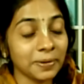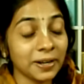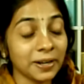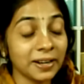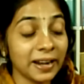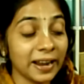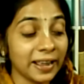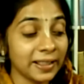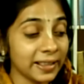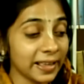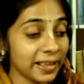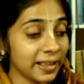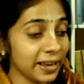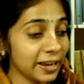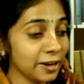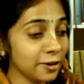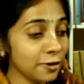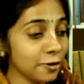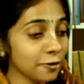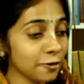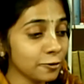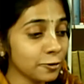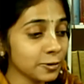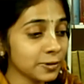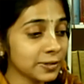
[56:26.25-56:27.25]
And at the end
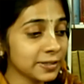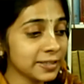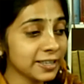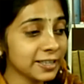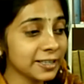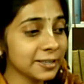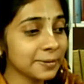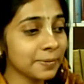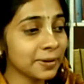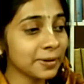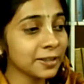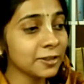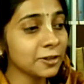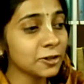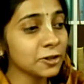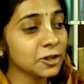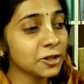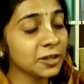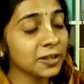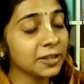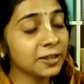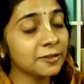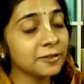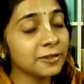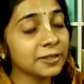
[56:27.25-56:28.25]
of the 6 months,
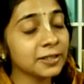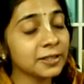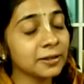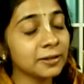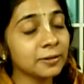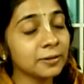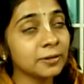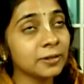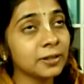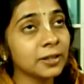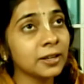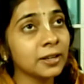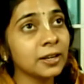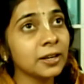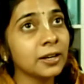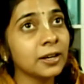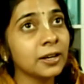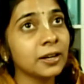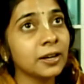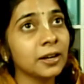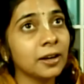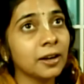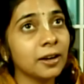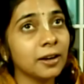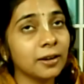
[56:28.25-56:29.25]
she gives a
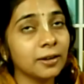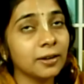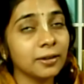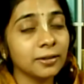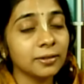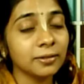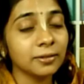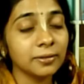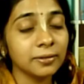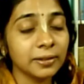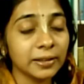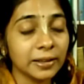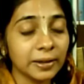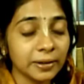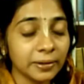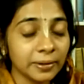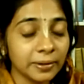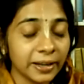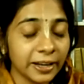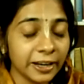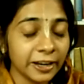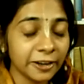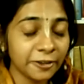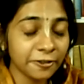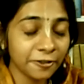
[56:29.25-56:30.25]

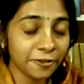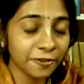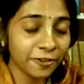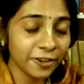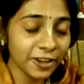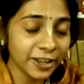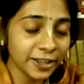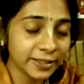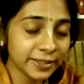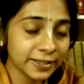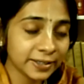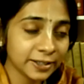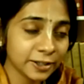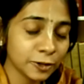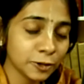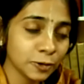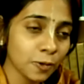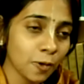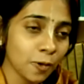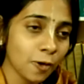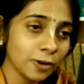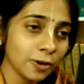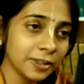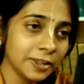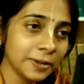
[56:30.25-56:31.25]
great feast to
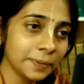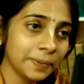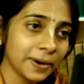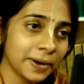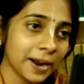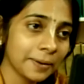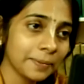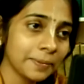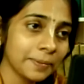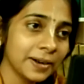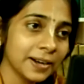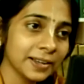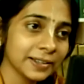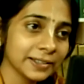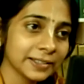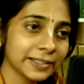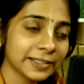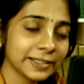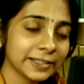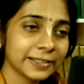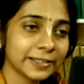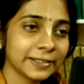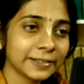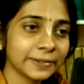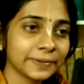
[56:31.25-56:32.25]
all the
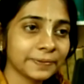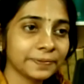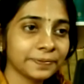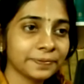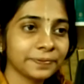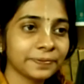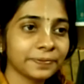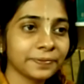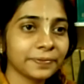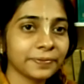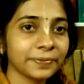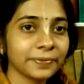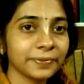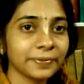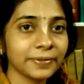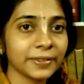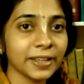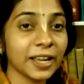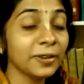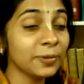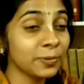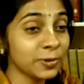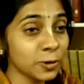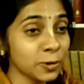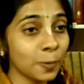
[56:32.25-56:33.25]
Brahmanas.
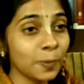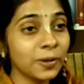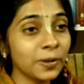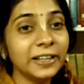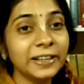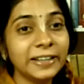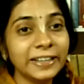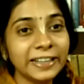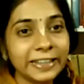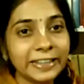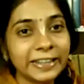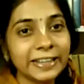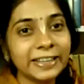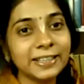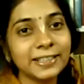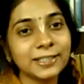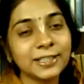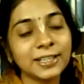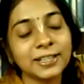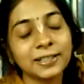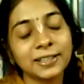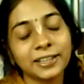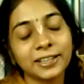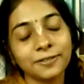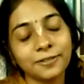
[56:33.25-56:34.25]
And so many details
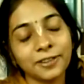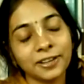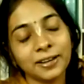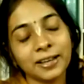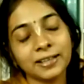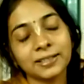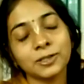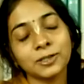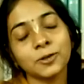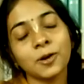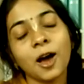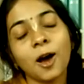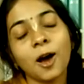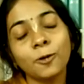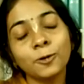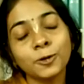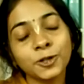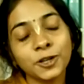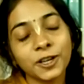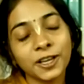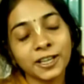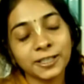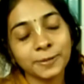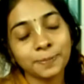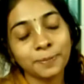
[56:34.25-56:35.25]
are given as to how
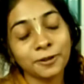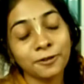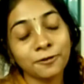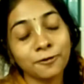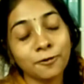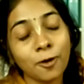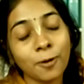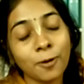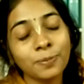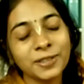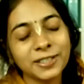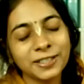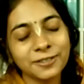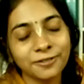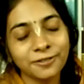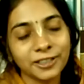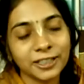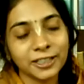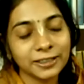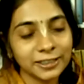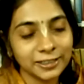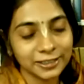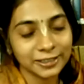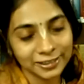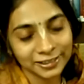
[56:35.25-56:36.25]
she has performed this
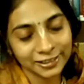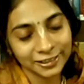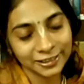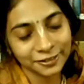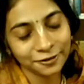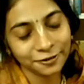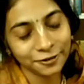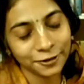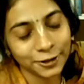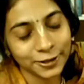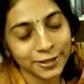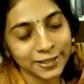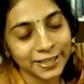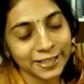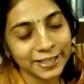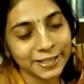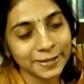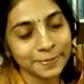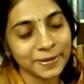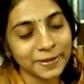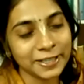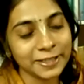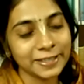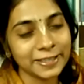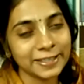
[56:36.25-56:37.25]
vrata for 6
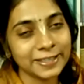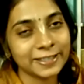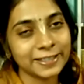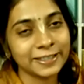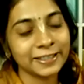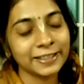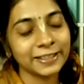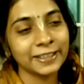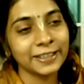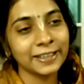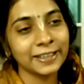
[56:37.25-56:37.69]
months.